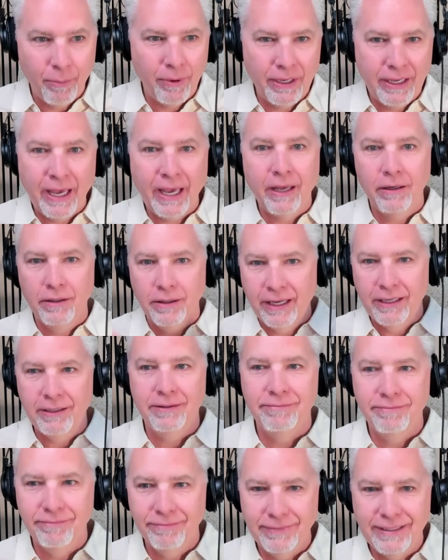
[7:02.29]
We can't like
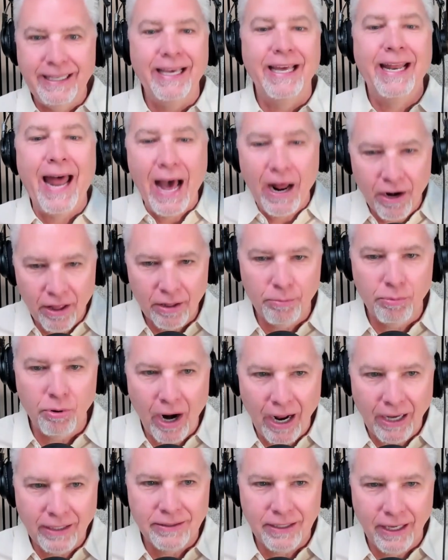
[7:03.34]
get out of the
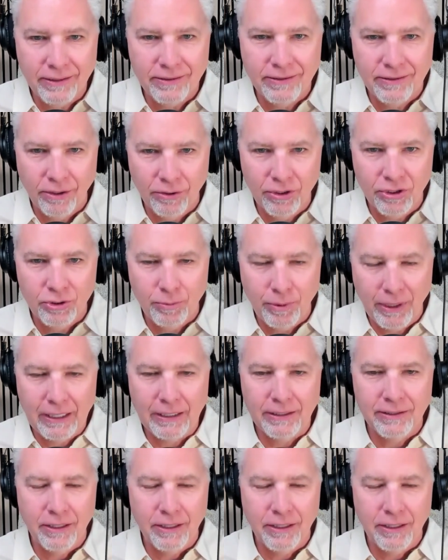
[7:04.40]
process, so to speak.